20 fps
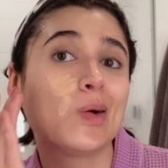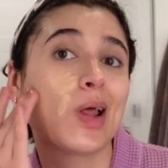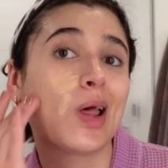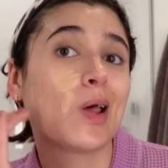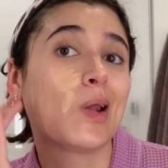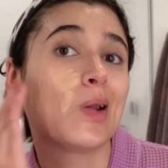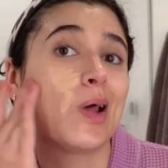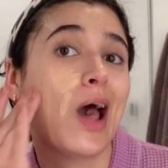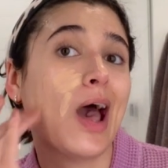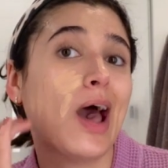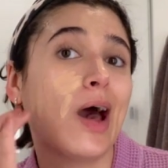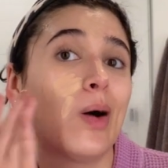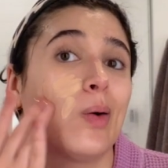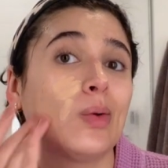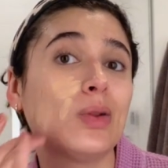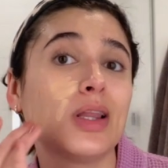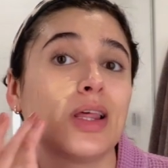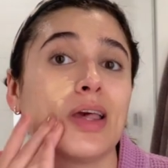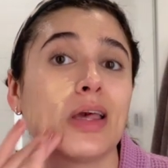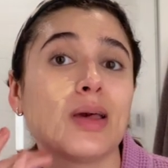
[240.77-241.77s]
and
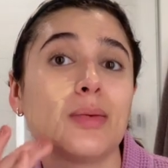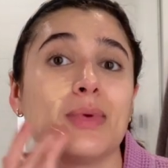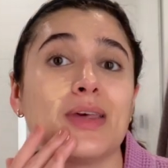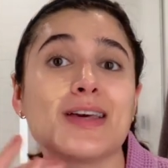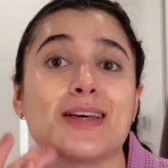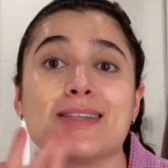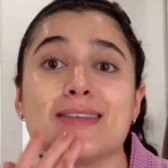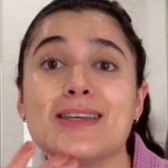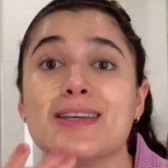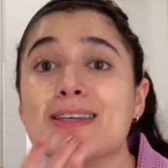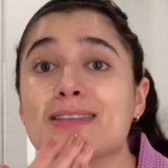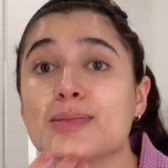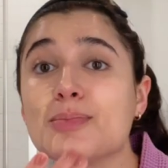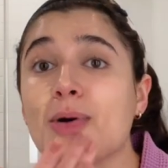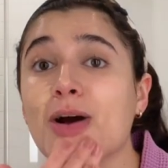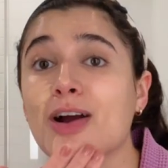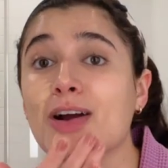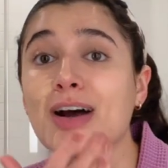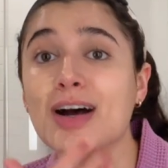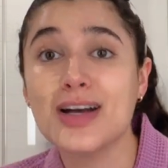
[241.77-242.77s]
howling because he is
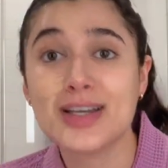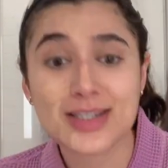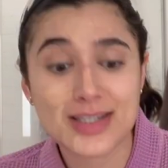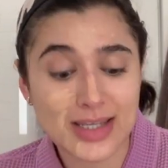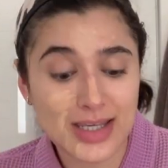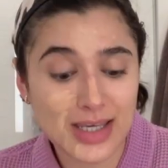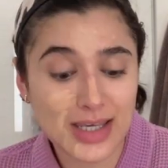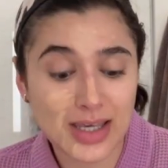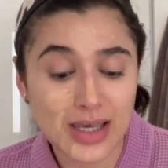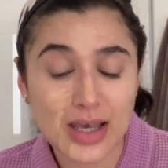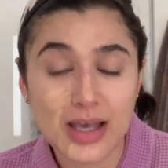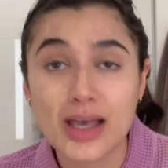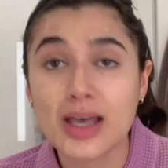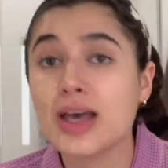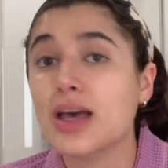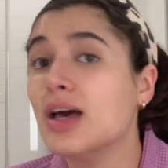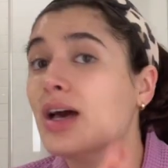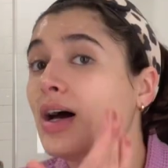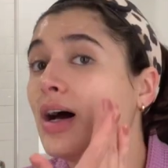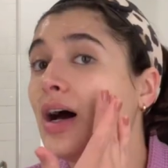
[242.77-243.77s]
part husky,
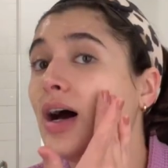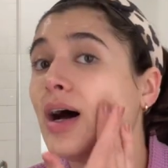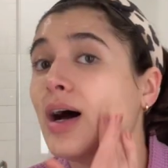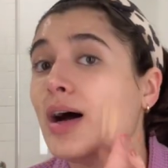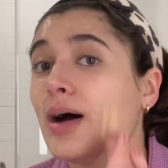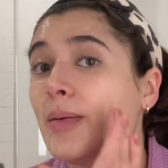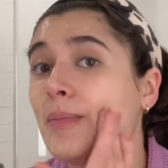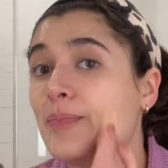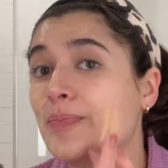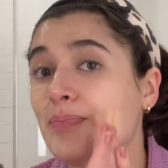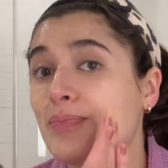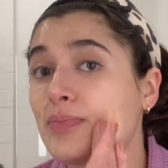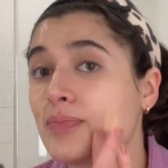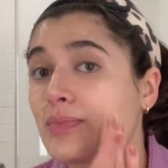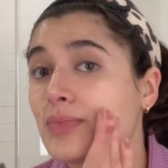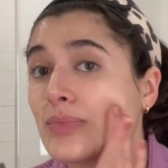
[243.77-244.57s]
um,